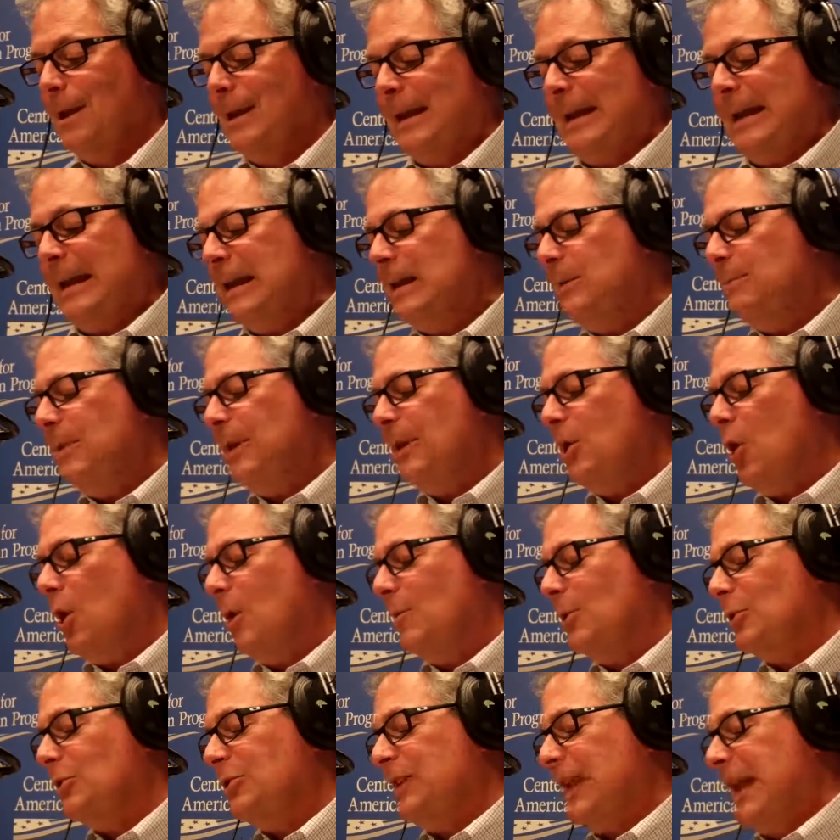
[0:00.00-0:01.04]
It had been
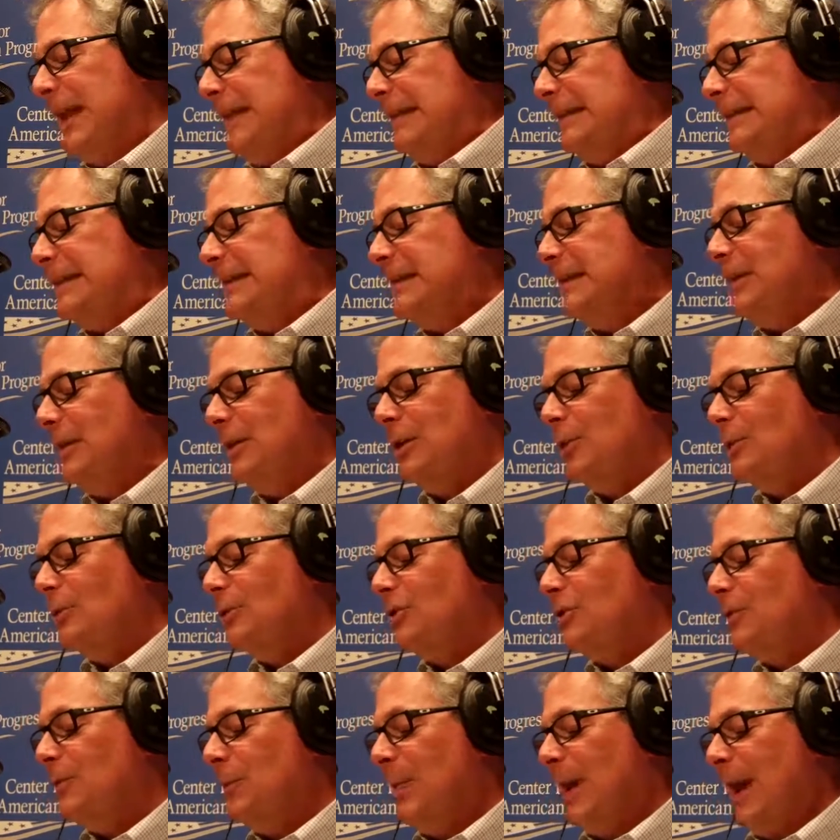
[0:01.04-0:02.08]
almost 18
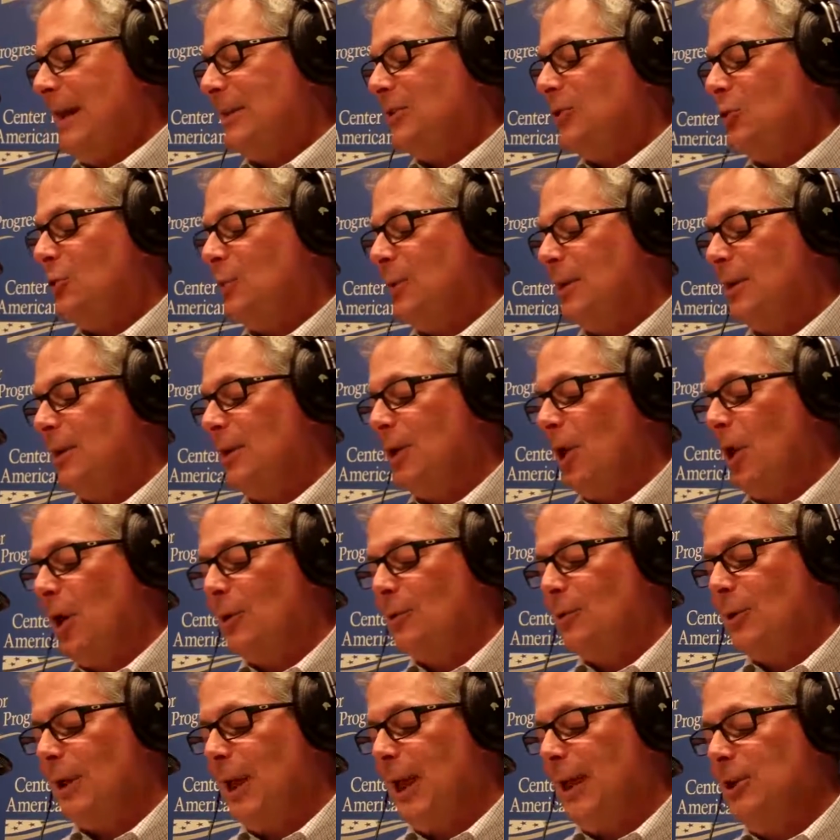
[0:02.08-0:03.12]
years of pastoring a
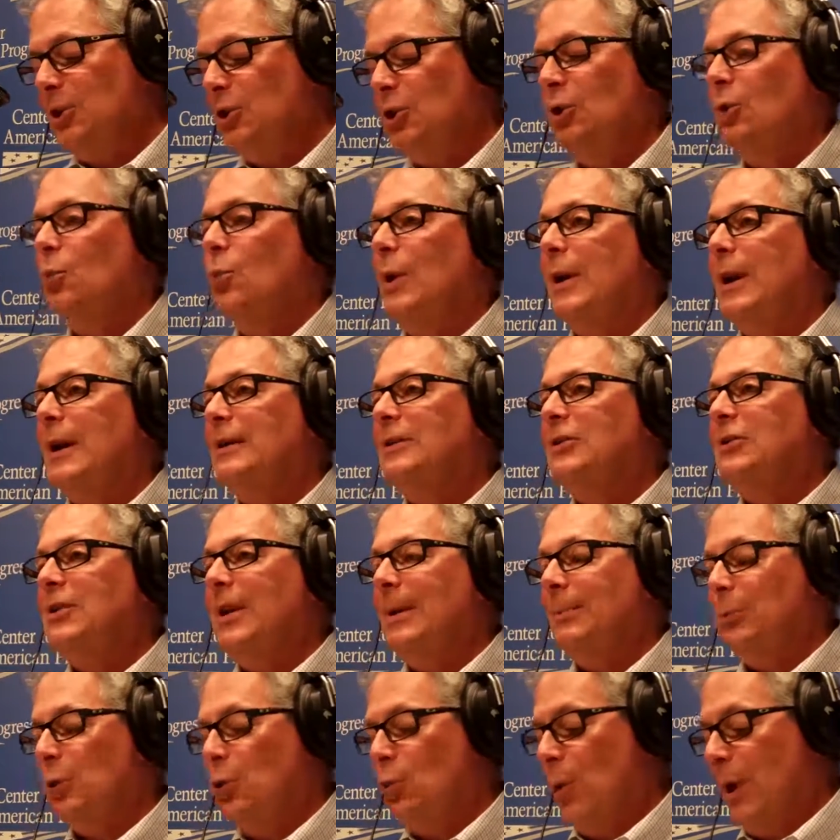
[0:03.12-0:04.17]
congregation when I
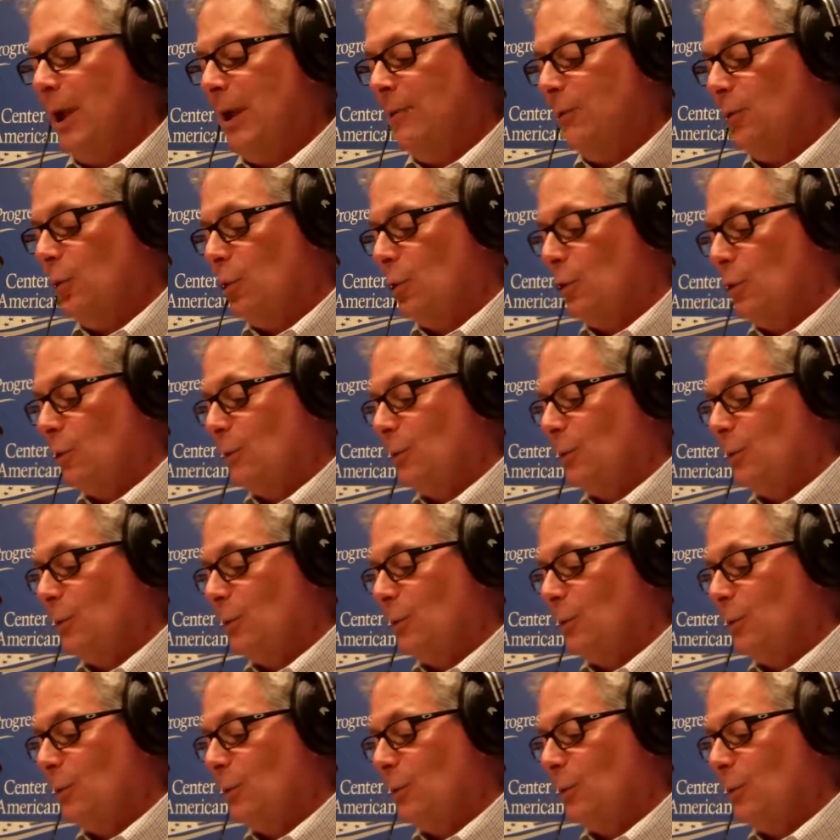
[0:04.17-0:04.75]
stepped away for